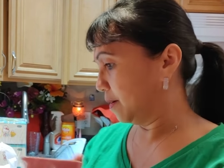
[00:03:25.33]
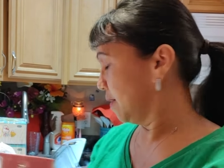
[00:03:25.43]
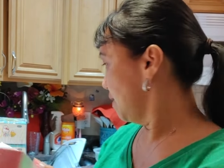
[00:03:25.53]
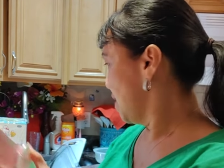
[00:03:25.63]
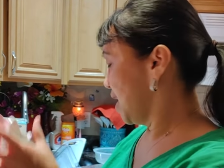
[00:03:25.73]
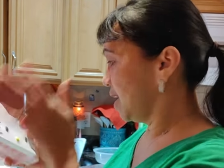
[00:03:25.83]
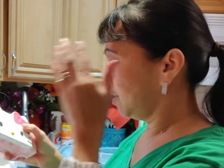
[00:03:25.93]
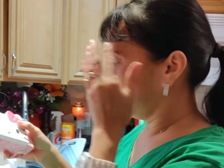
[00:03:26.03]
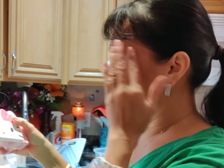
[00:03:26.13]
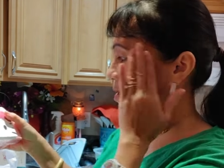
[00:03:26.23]
Alright,
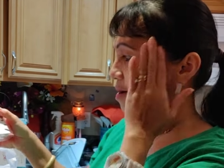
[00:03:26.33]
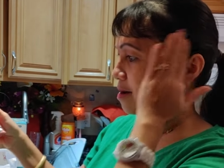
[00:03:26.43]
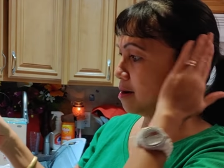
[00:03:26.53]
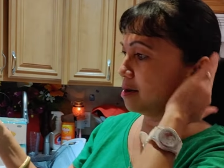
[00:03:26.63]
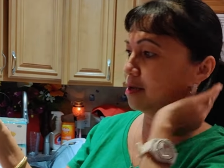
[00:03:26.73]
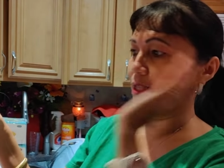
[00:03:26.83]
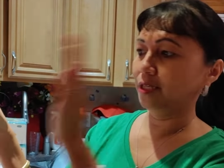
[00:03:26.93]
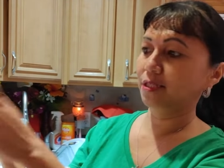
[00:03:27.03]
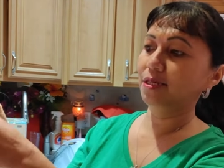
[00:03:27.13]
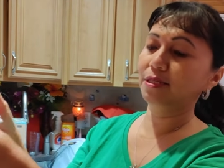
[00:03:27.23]
so
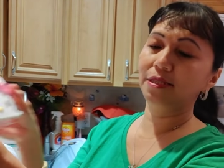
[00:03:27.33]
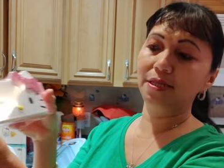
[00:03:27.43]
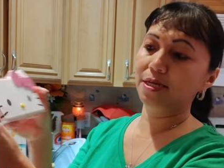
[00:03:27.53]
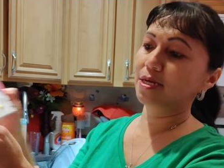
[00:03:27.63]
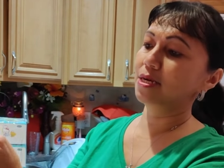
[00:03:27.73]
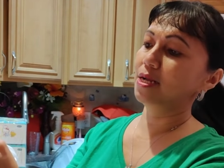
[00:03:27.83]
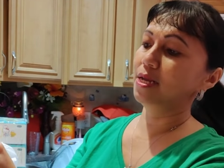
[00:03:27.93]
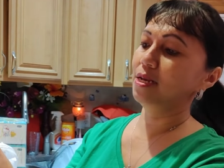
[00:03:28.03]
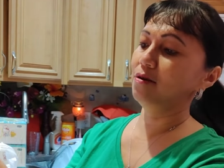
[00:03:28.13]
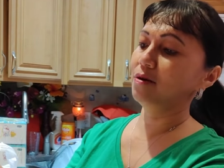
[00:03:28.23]
this is the
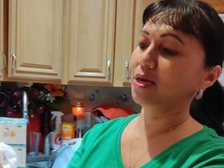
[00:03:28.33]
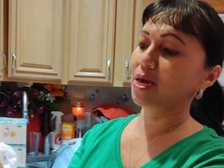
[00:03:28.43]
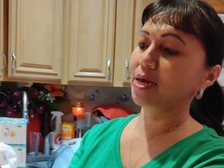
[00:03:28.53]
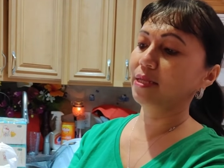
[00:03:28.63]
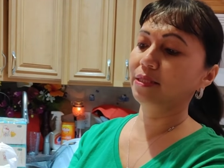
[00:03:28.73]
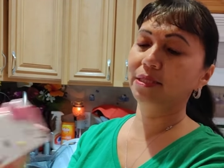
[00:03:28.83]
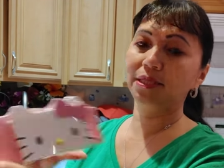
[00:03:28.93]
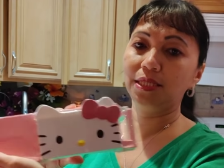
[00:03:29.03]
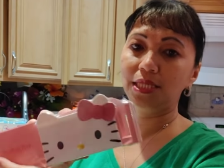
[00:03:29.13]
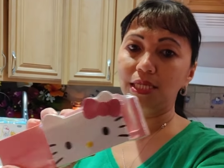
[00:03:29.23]
Hello
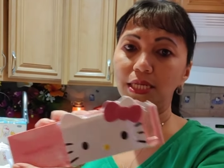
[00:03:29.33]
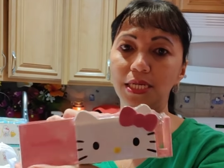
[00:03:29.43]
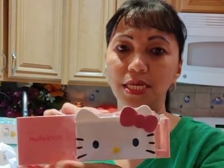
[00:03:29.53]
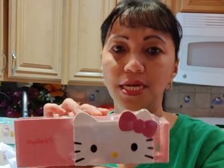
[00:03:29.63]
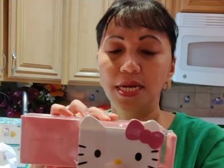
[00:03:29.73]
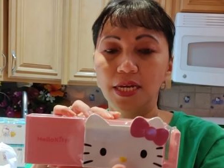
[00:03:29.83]
Kitty